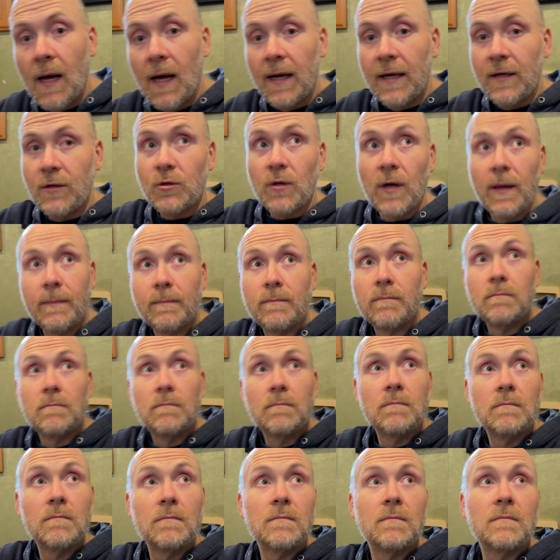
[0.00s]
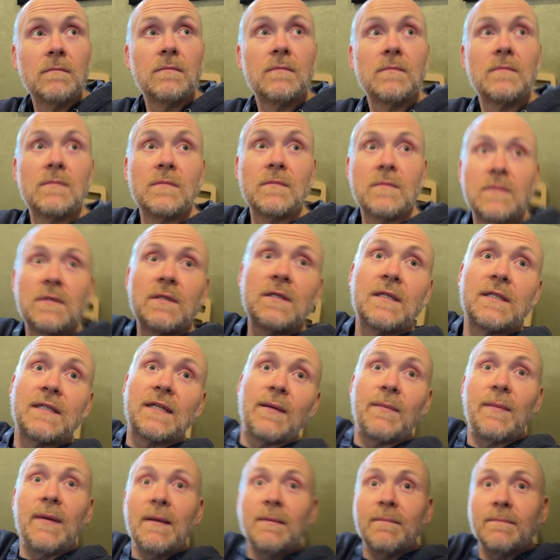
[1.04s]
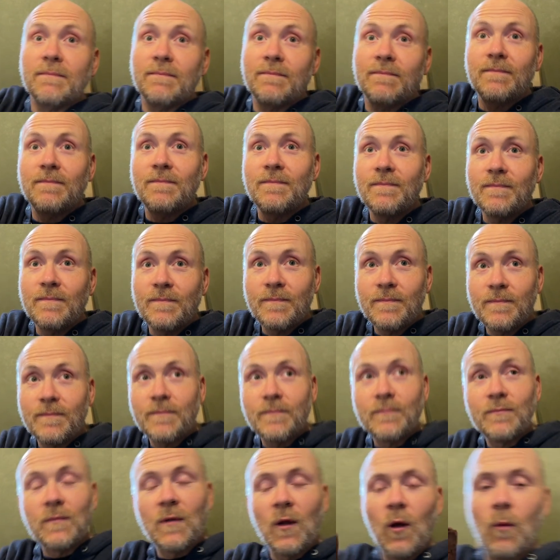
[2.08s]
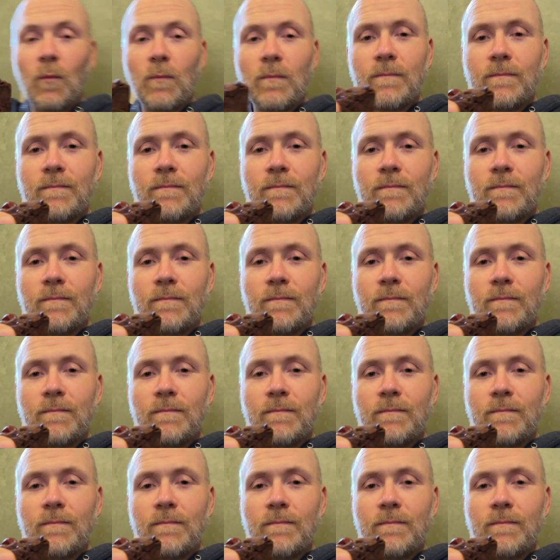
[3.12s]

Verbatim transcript: I'm gonna try. You gonna take me? No. No.